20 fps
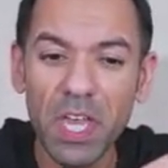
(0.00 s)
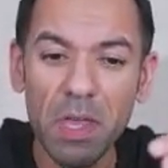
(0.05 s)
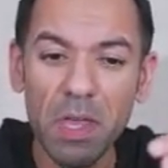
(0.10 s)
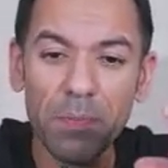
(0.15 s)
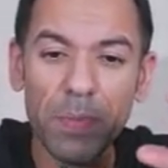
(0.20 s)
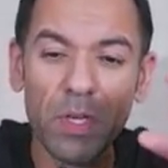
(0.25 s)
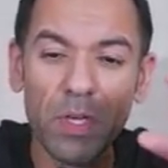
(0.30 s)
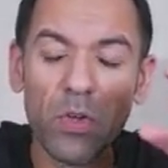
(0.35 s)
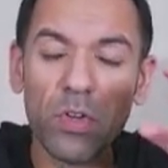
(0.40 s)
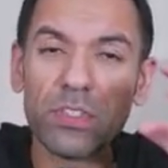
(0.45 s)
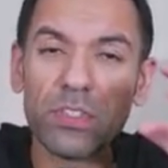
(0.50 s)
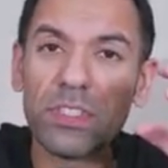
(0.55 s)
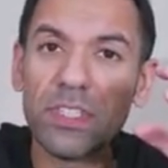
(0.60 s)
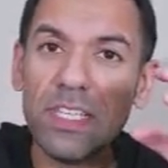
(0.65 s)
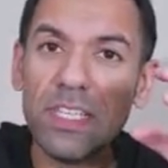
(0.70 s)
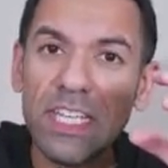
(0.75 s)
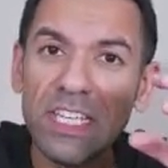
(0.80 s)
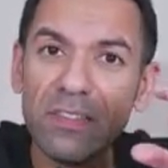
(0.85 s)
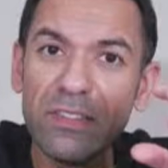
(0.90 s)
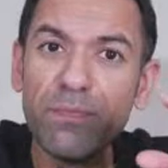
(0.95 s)
because
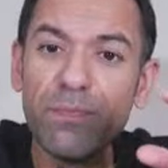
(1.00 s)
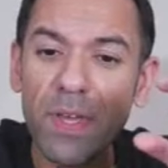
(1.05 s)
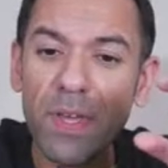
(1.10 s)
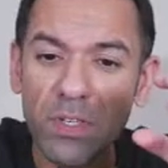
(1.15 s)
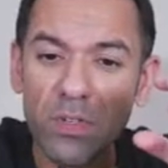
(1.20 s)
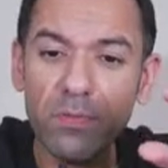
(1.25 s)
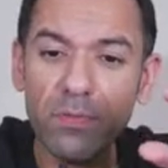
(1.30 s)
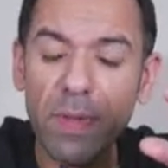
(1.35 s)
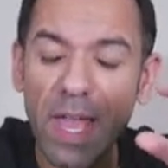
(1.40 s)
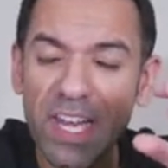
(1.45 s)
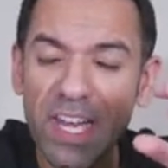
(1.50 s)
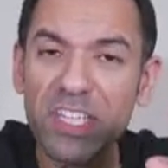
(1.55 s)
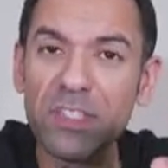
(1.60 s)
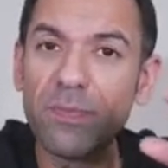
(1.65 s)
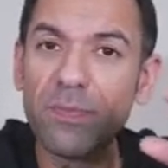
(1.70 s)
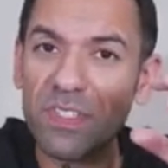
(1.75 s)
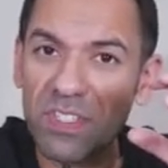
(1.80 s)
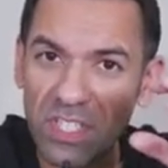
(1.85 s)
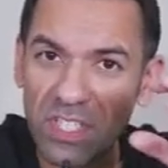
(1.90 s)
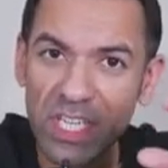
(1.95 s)
these middle
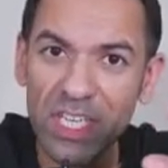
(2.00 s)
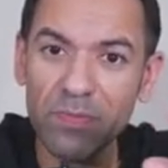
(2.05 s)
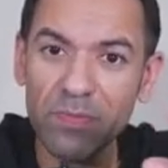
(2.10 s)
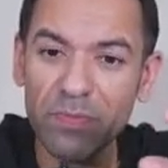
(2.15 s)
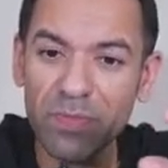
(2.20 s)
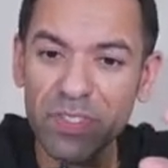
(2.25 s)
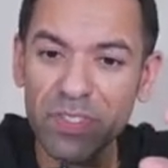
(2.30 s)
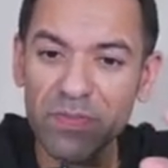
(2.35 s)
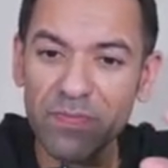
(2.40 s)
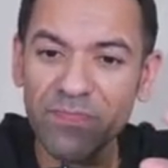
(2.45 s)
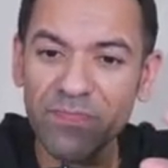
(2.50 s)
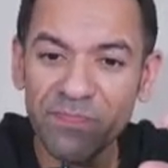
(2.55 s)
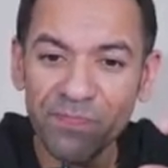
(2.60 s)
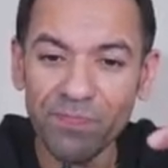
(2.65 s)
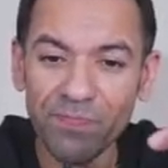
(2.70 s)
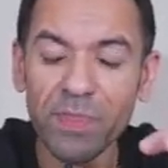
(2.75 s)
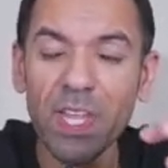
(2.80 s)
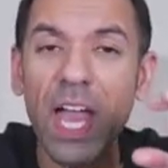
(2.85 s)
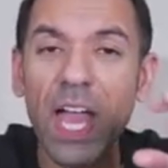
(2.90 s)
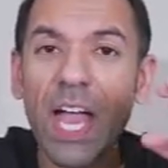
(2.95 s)
management teams
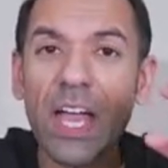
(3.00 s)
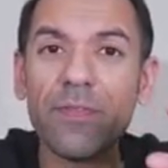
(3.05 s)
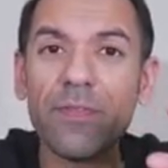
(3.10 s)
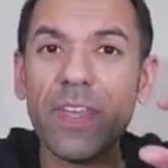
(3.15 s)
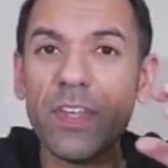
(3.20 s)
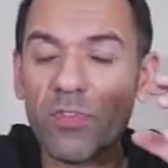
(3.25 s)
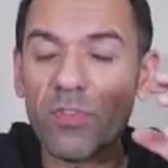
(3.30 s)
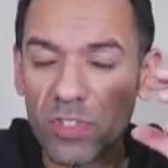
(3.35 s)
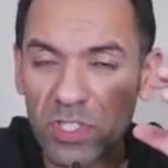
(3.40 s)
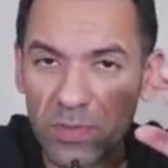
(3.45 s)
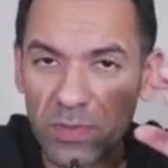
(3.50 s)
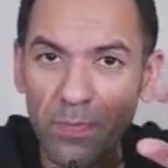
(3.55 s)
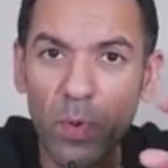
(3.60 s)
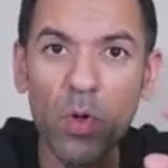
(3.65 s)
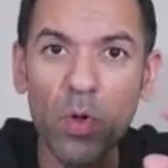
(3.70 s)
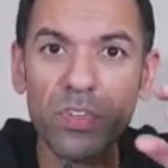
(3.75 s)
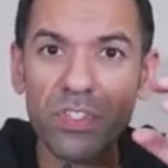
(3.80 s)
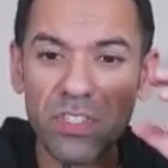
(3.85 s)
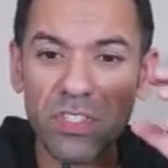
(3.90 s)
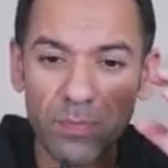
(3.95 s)
have a
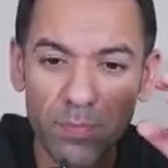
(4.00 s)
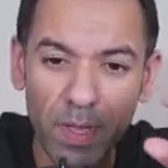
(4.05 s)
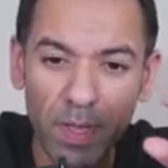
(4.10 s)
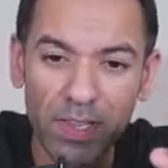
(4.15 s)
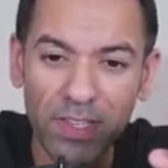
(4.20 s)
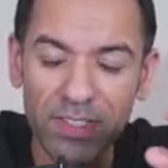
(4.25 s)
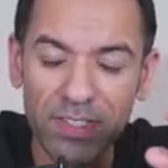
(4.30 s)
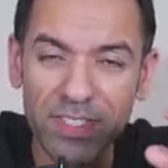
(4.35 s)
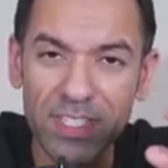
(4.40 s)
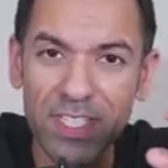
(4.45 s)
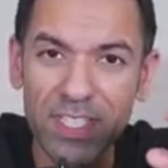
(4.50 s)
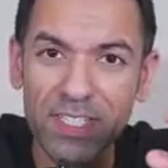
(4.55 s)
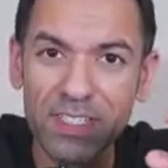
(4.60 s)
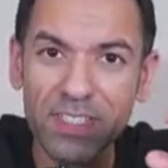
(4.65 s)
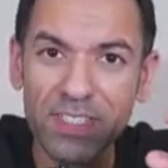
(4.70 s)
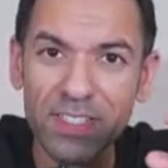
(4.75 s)
responsibility